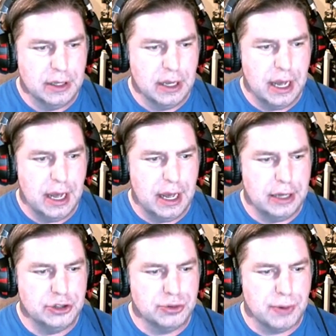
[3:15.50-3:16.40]
uh,
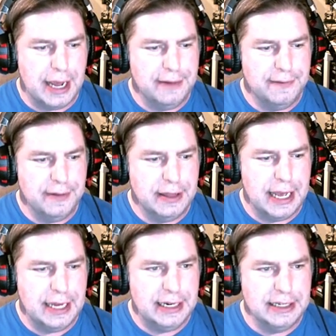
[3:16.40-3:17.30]
drive
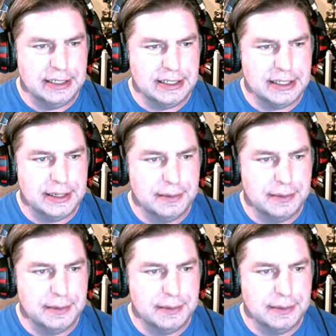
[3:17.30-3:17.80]
that is.